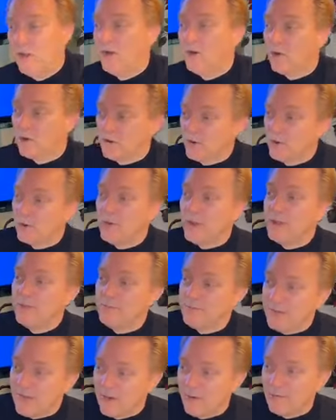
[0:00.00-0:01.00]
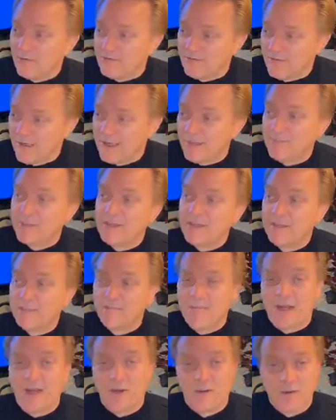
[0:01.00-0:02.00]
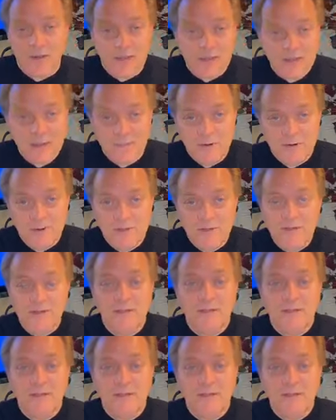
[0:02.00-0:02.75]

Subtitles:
or no, empower family, empower neighborhood,